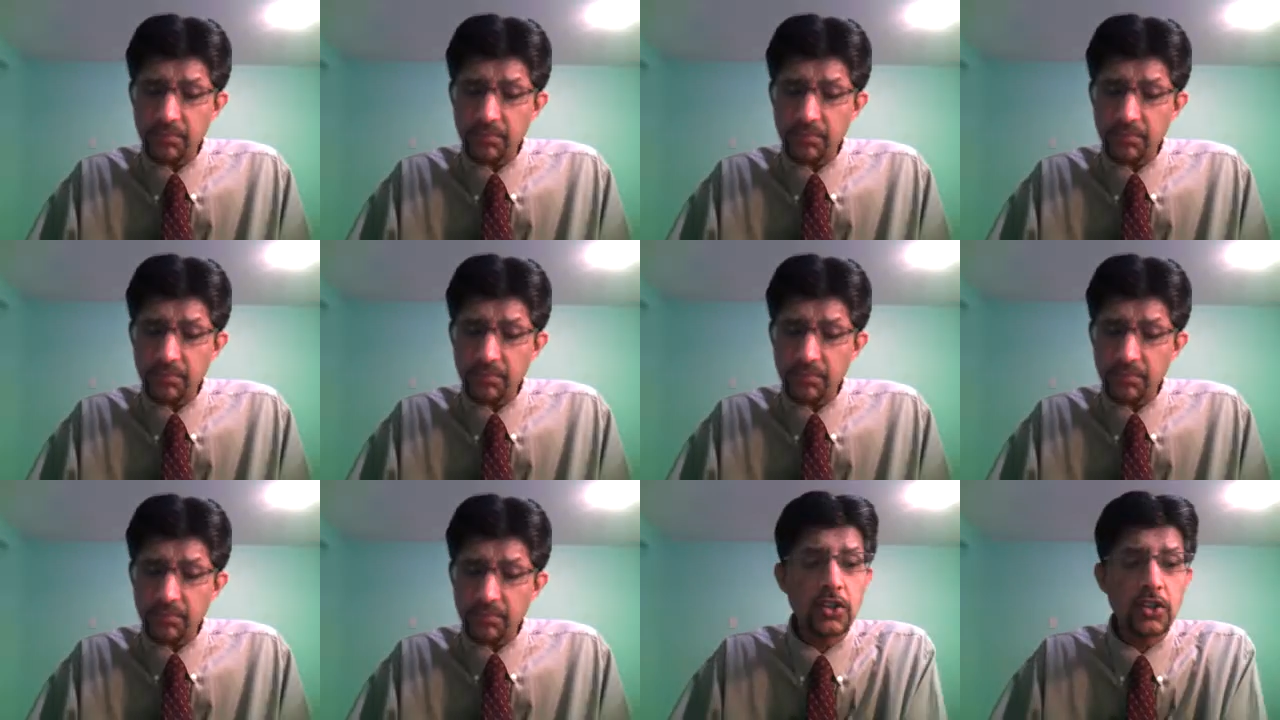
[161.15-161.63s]

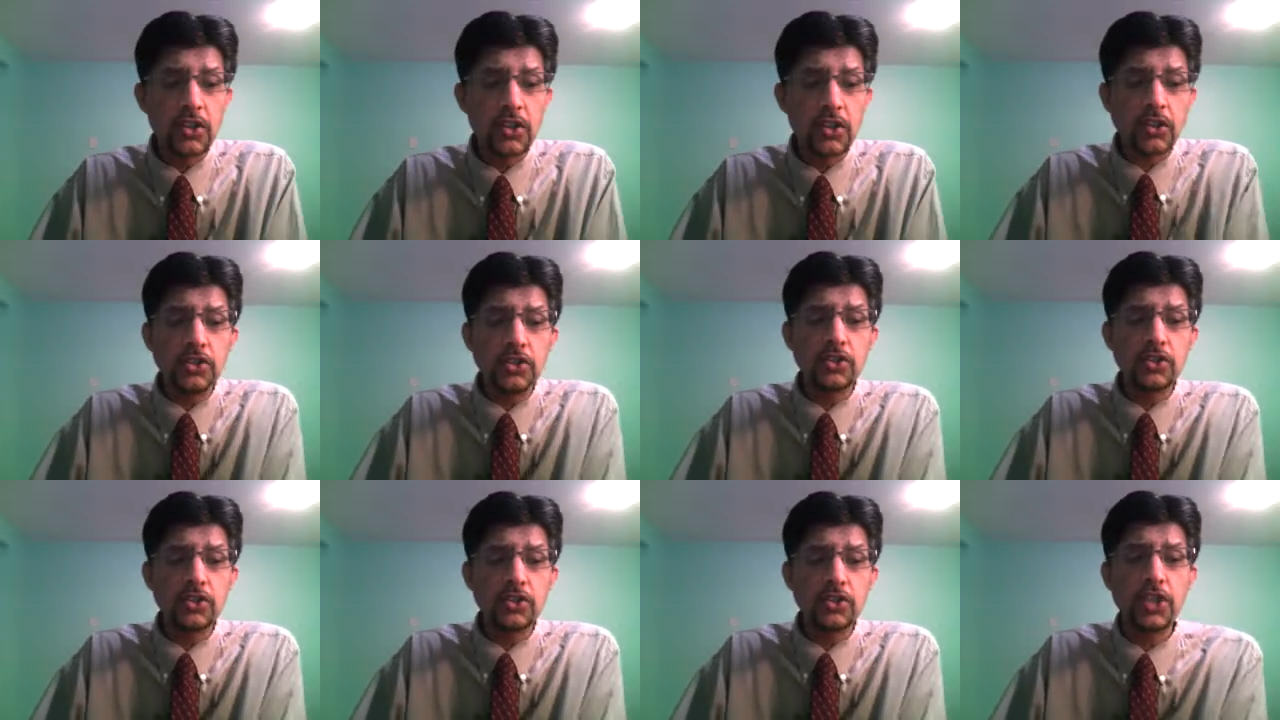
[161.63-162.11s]
And
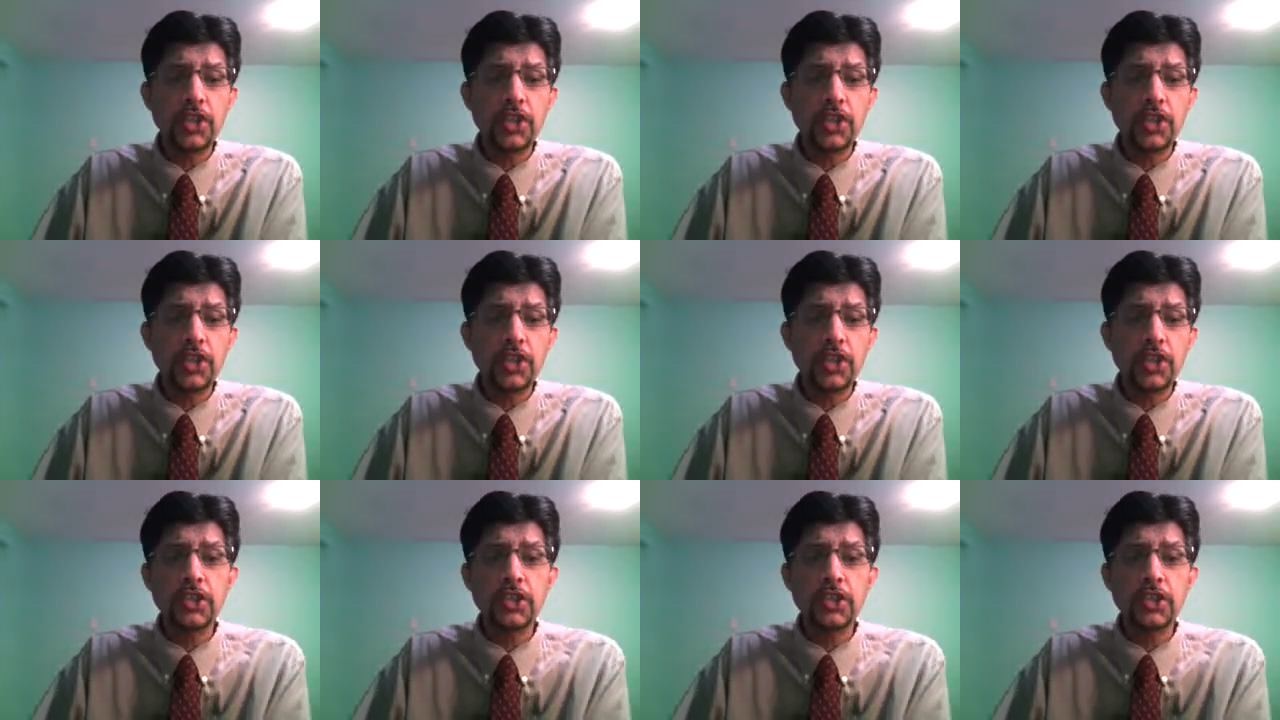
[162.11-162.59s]
Roston Chase
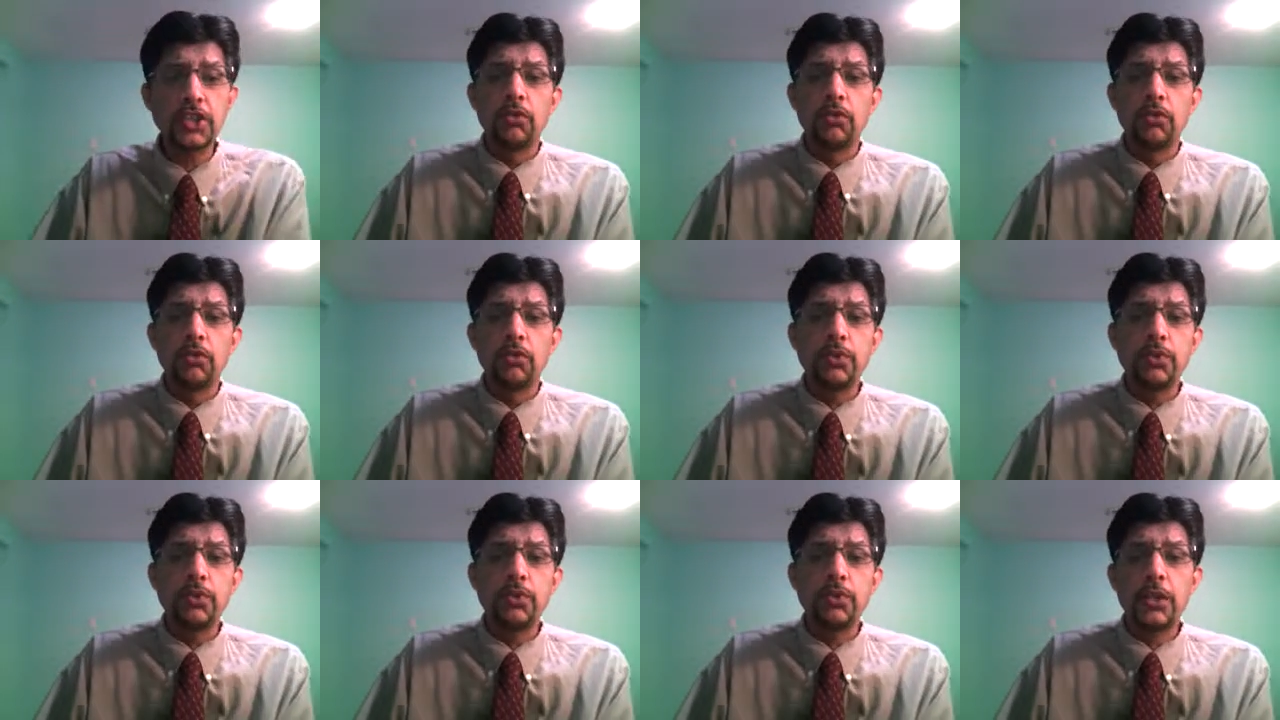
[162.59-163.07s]
was
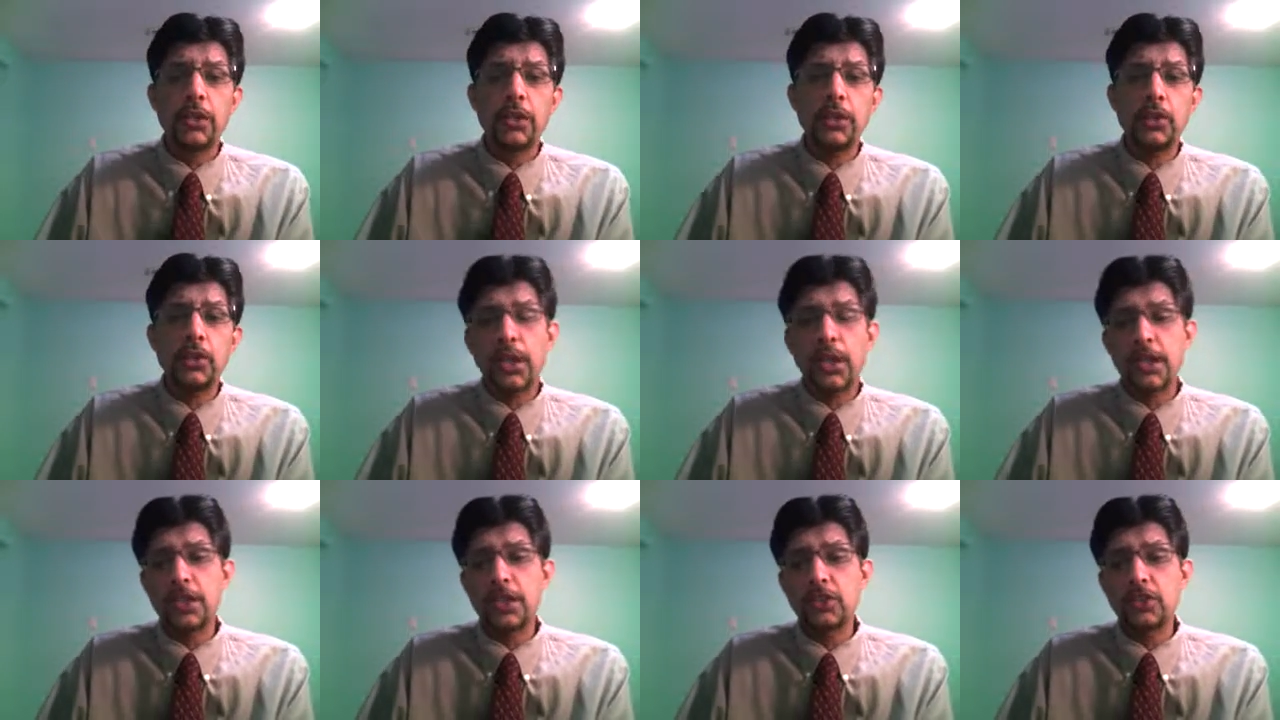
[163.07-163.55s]
very good
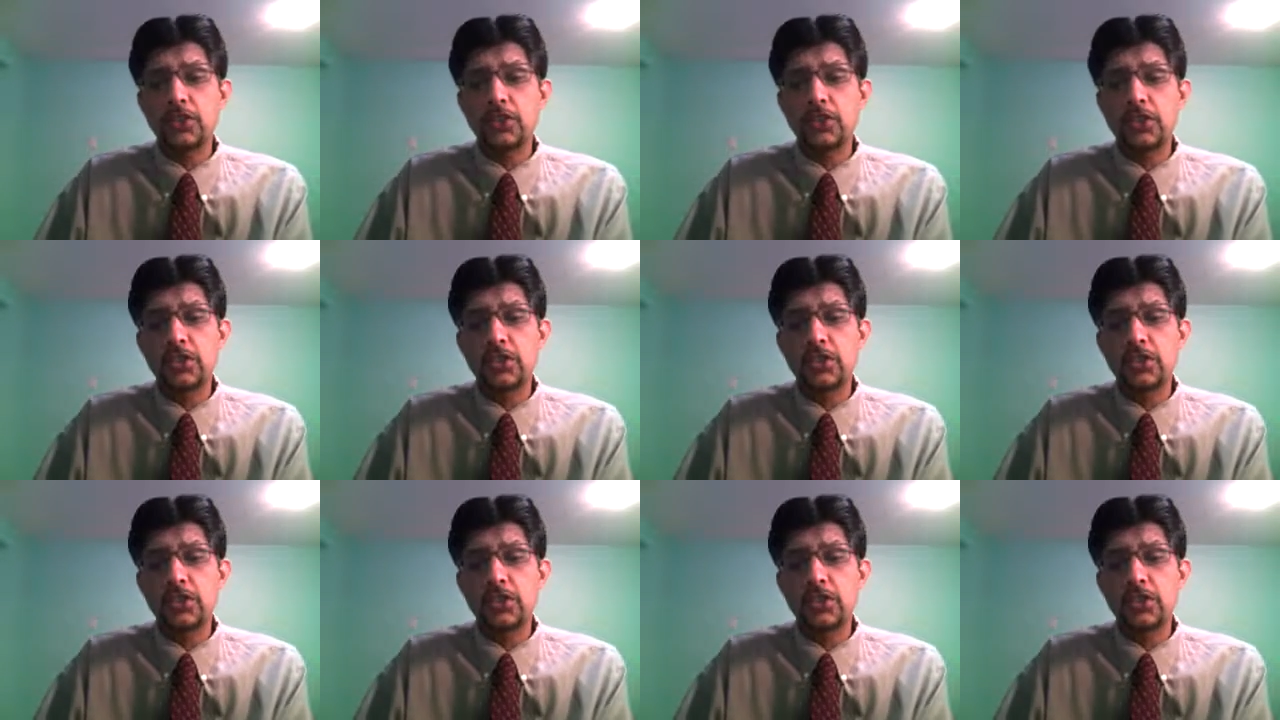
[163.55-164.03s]
against the
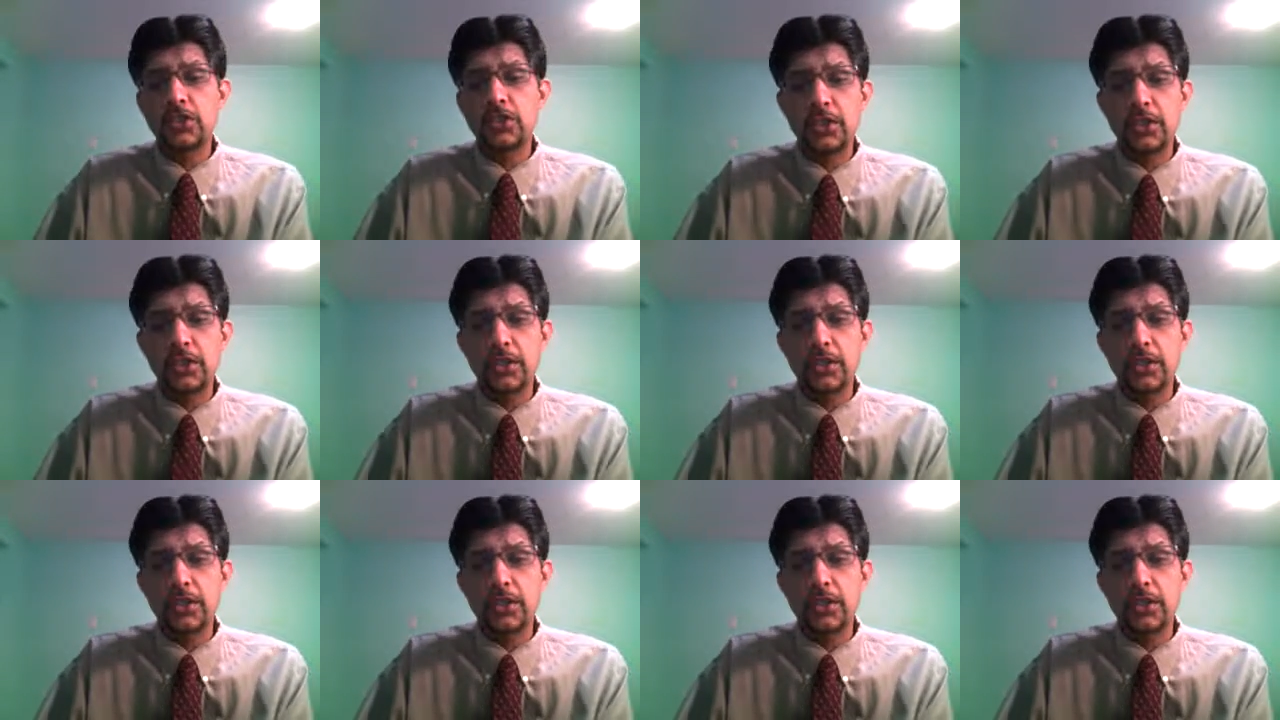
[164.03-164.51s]
spinners,